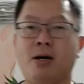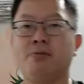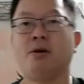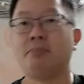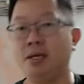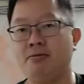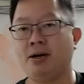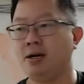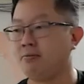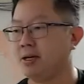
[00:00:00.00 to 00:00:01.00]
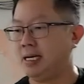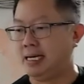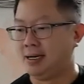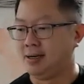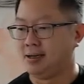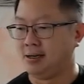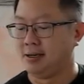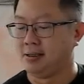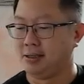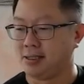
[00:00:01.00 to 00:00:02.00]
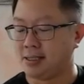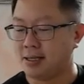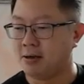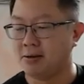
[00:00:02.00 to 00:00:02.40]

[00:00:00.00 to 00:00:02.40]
for P5, the standard of